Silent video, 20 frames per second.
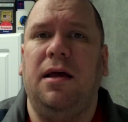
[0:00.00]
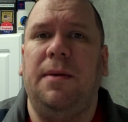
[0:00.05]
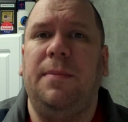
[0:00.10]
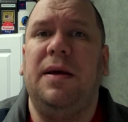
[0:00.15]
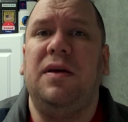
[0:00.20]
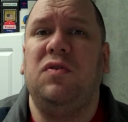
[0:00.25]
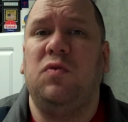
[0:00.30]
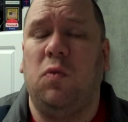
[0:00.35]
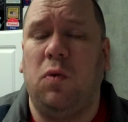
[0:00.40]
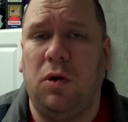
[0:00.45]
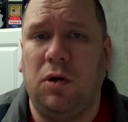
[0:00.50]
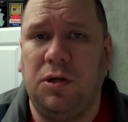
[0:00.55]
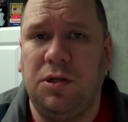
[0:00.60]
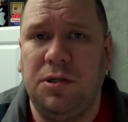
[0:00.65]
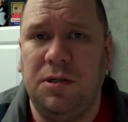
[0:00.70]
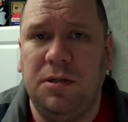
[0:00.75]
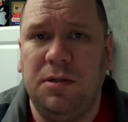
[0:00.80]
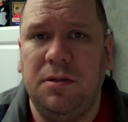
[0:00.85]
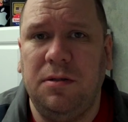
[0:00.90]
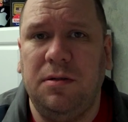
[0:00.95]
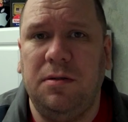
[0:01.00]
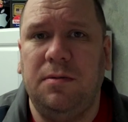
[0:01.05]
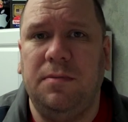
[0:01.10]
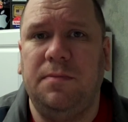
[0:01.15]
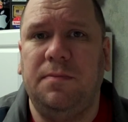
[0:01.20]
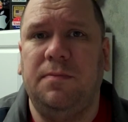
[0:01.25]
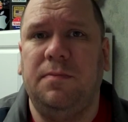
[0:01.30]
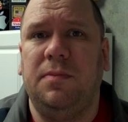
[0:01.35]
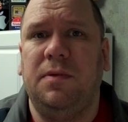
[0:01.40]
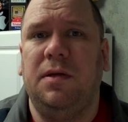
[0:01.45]
MS Works.
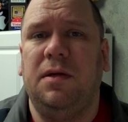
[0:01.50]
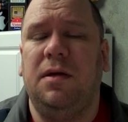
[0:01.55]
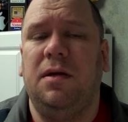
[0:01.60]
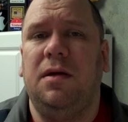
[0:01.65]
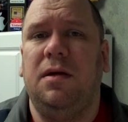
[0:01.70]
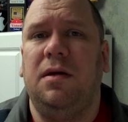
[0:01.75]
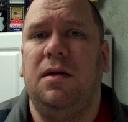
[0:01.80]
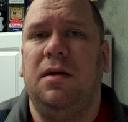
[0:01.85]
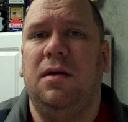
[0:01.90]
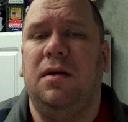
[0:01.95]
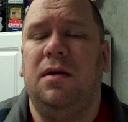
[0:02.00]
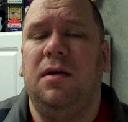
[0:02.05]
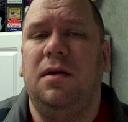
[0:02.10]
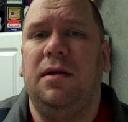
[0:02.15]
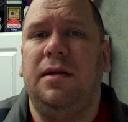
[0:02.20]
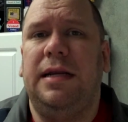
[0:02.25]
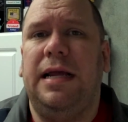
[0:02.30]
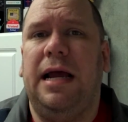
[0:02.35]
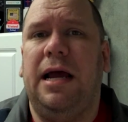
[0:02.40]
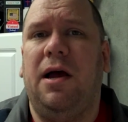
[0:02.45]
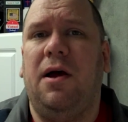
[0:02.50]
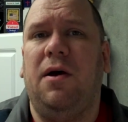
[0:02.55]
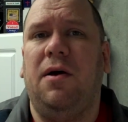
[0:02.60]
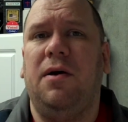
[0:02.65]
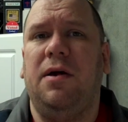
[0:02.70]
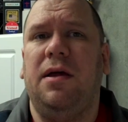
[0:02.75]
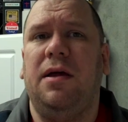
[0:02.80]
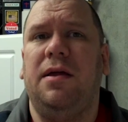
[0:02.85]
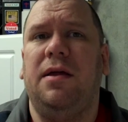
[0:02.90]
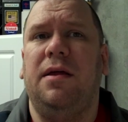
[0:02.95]

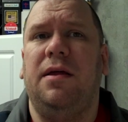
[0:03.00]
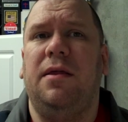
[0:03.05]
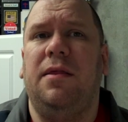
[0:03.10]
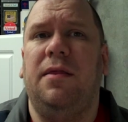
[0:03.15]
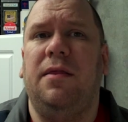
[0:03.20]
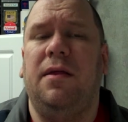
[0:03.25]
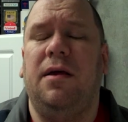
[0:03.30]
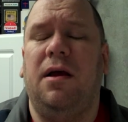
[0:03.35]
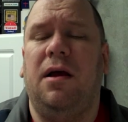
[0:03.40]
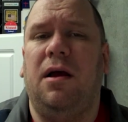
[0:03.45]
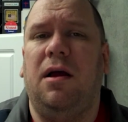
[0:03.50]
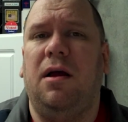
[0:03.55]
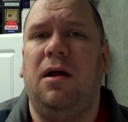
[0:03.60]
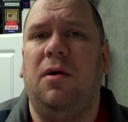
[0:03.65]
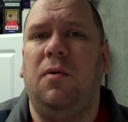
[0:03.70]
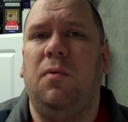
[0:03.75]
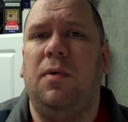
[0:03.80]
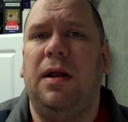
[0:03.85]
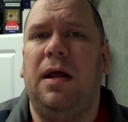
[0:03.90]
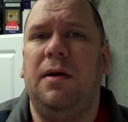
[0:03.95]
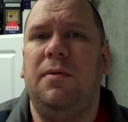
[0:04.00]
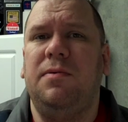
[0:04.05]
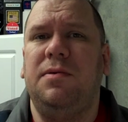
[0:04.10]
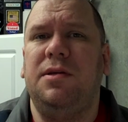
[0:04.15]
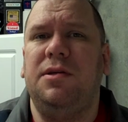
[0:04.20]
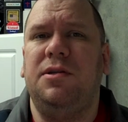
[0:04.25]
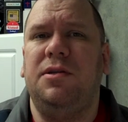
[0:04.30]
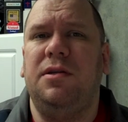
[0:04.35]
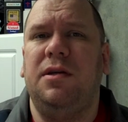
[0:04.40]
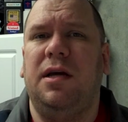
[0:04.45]
Now, when I was
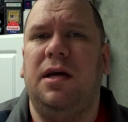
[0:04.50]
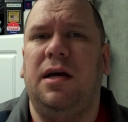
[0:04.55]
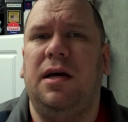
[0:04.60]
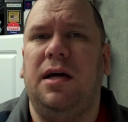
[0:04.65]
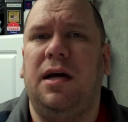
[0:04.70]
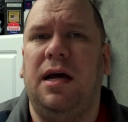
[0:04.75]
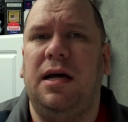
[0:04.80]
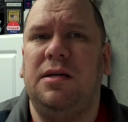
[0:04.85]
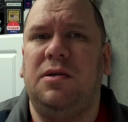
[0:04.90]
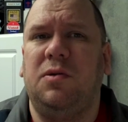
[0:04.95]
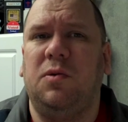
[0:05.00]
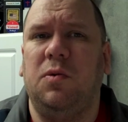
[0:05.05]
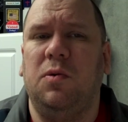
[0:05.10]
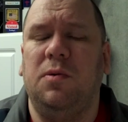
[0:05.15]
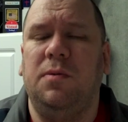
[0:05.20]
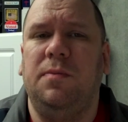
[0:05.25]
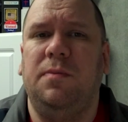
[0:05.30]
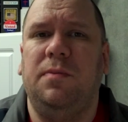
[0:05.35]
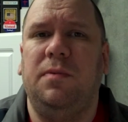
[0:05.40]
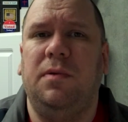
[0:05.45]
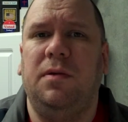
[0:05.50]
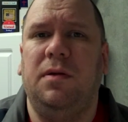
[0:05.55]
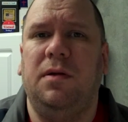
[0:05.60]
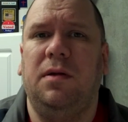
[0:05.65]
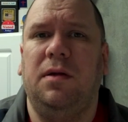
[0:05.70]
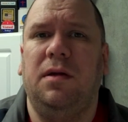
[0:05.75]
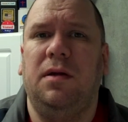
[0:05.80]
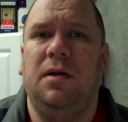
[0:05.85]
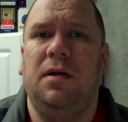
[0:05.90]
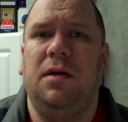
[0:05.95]
in high school,
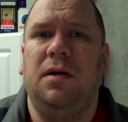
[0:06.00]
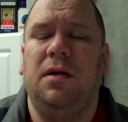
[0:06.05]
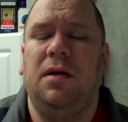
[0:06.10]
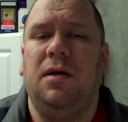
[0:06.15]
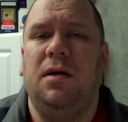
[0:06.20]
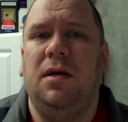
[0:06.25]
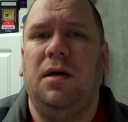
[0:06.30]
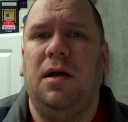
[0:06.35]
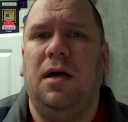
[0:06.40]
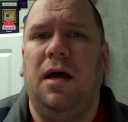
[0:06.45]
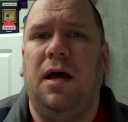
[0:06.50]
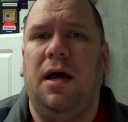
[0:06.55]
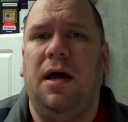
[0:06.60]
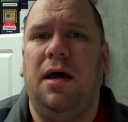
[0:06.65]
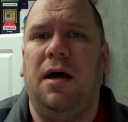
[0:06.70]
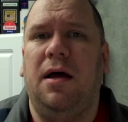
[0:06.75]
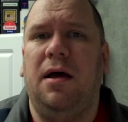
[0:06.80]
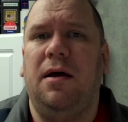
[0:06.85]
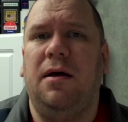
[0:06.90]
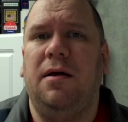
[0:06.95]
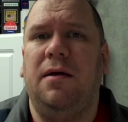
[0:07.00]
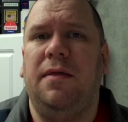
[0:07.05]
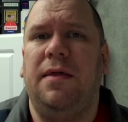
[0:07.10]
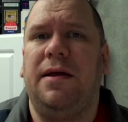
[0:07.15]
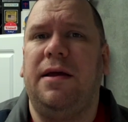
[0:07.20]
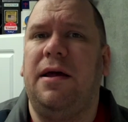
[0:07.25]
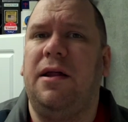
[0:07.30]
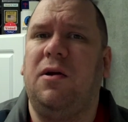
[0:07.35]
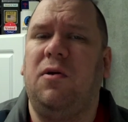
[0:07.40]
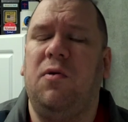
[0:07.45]

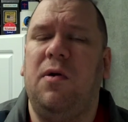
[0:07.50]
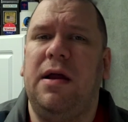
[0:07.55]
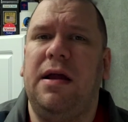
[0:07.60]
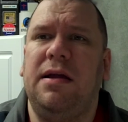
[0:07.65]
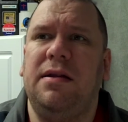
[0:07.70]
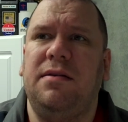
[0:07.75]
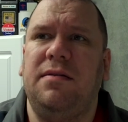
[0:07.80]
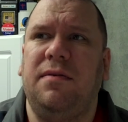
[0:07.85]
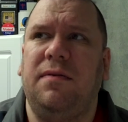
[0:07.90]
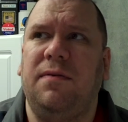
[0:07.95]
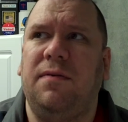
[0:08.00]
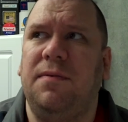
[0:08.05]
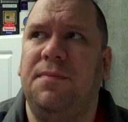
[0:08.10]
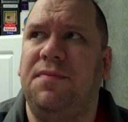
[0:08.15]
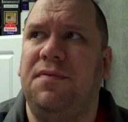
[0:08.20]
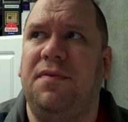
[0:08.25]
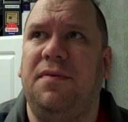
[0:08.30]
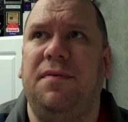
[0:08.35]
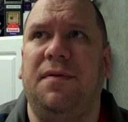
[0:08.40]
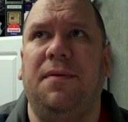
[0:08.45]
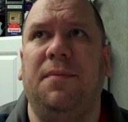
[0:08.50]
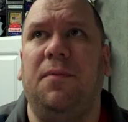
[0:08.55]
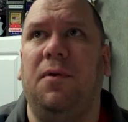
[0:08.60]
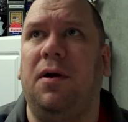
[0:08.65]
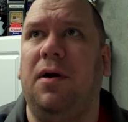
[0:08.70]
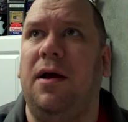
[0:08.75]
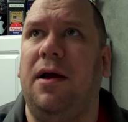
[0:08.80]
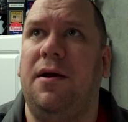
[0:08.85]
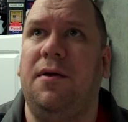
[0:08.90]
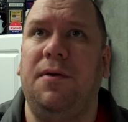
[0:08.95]
they got a grant from
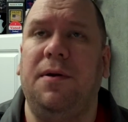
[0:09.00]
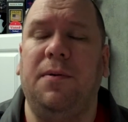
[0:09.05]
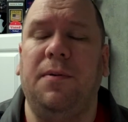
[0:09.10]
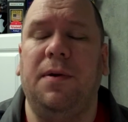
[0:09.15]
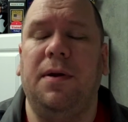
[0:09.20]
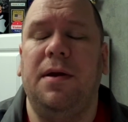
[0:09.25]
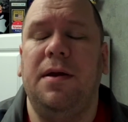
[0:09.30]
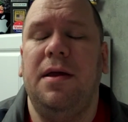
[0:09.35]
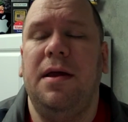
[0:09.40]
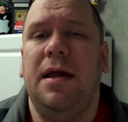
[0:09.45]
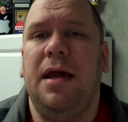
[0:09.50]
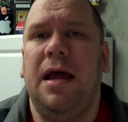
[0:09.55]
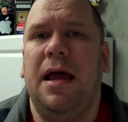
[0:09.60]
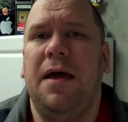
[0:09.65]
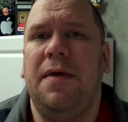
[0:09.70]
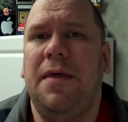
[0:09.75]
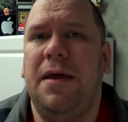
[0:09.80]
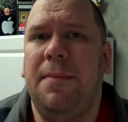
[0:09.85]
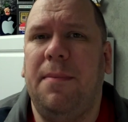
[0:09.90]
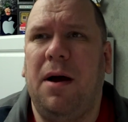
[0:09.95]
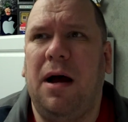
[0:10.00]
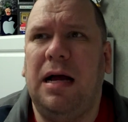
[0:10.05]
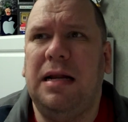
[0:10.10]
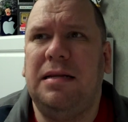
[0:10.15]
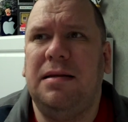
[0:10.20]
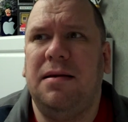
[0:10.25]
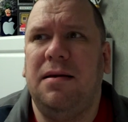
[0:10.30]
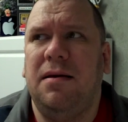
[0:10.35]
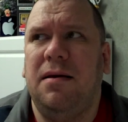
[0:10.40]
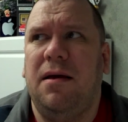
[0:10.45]
somewhere, I don't know, and they
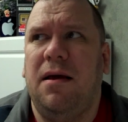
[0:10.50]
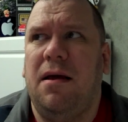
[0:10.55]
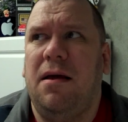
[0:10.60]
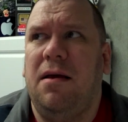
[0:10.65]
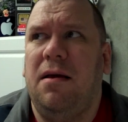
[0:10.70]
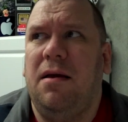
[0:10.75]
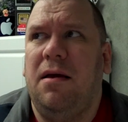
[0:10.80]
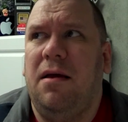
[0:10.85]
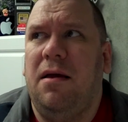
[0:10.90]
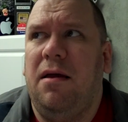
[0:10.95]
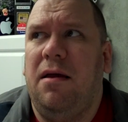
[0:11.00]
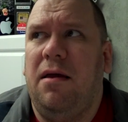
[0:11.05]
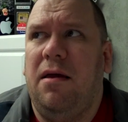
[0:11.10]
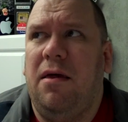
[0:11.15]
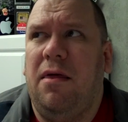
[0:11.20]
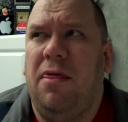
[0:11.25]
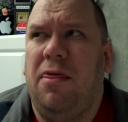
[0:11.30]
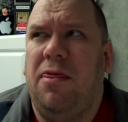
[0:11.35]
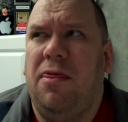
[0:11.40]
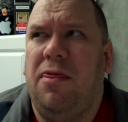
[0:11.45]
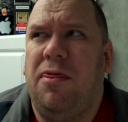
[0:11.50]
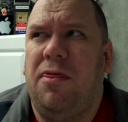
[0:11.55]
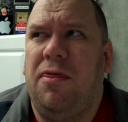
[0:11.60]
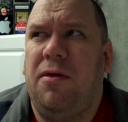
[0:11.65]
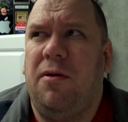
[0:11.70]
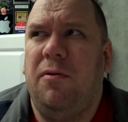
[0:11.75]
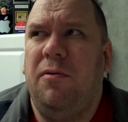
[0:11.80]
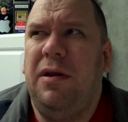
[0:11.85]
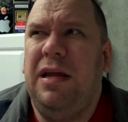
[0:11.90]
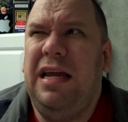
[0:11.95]
bought
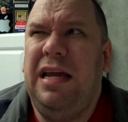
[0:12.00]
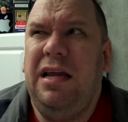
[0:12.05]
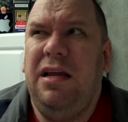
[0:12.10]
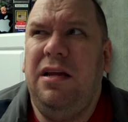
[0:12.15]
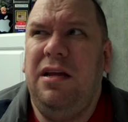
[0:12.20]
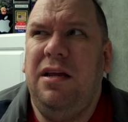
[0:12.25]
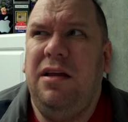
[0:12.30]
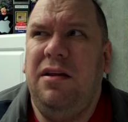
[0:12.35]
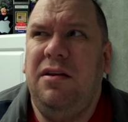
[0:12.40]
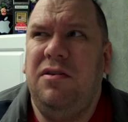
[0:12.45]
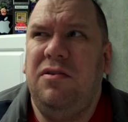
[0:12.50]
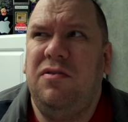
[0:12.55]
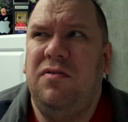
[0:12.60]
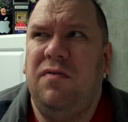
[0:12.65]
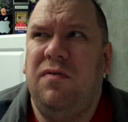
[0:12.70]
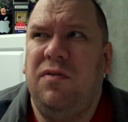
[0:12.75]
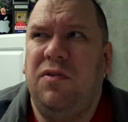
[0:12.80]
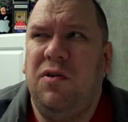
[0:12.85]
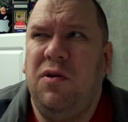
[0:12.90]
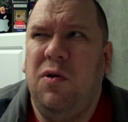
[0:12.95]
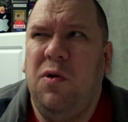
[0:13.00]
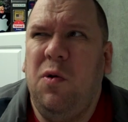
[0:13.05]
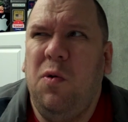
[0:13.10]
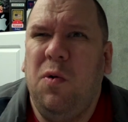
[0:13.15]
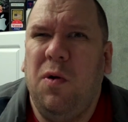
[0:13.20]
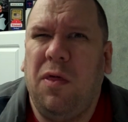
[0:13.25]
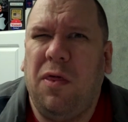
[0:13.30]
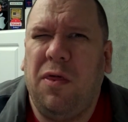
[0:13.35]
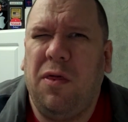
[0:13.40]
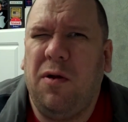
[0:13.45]

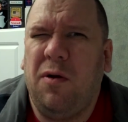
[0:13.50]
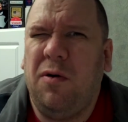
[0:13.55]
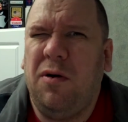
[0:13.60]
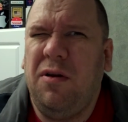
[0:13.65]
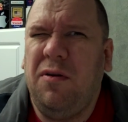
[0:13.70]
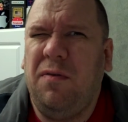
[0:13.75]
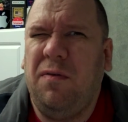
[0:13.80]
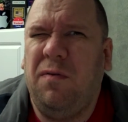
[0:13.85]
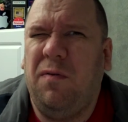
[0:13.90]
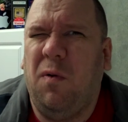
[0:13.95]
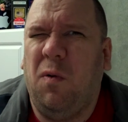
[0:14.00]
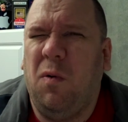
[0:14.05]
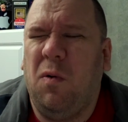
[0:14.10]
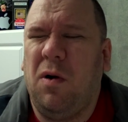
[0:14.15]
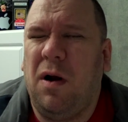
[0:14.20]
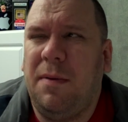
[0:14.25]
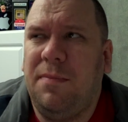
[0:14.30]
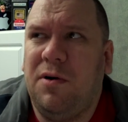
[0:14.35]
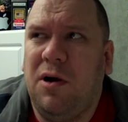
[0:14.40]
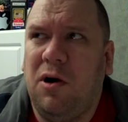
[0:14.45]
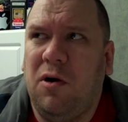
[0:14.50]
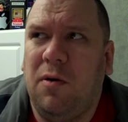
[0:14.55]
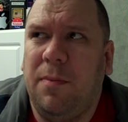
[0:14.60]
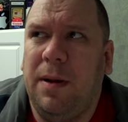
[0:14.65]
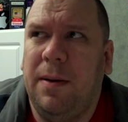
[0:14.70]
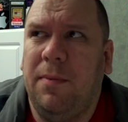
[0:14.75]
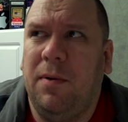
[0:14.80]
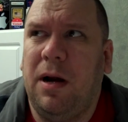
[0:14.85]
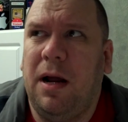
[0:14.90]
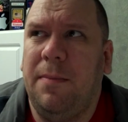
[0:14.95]
32 or 34, I'm trying to
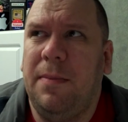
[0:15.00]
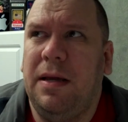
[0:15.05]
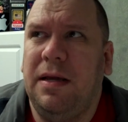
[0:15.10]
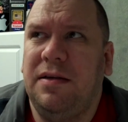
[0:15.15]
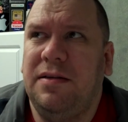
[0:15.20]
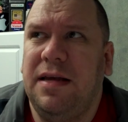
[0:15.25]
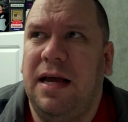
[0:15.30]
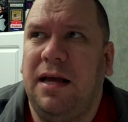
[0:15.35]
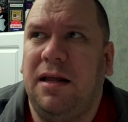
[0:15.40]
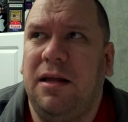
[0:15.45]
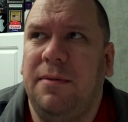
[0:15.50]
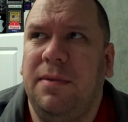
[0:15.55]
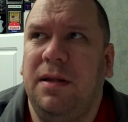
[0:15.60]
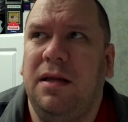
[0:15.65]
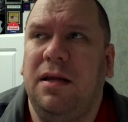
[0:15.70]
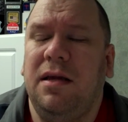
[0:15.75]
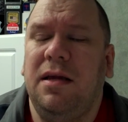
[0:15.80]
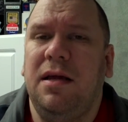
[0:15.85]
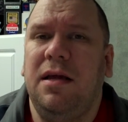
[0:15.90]
remember how many exactly, but